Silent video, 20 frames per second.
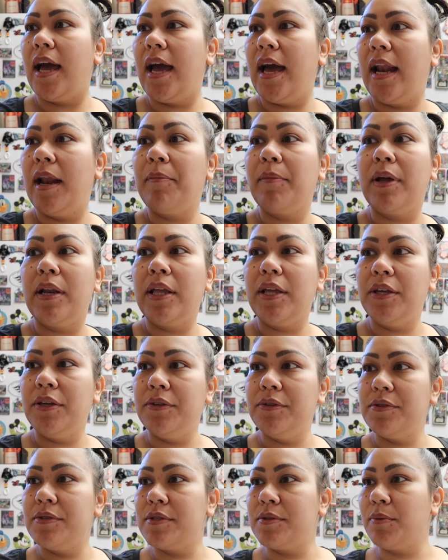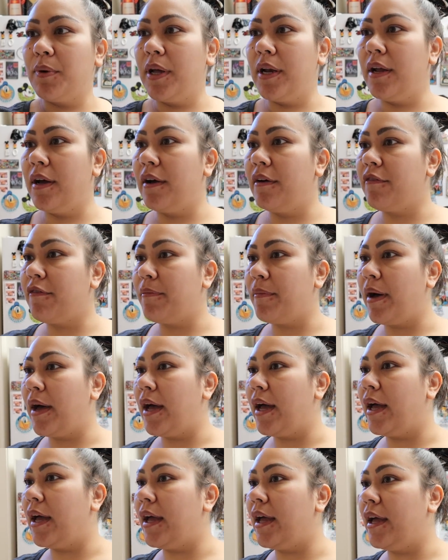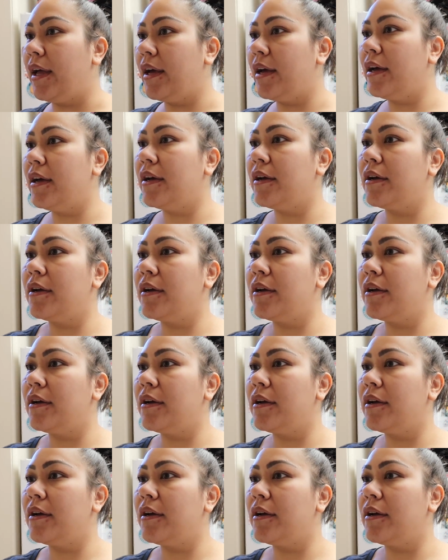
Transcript: And I'm gonna use one of my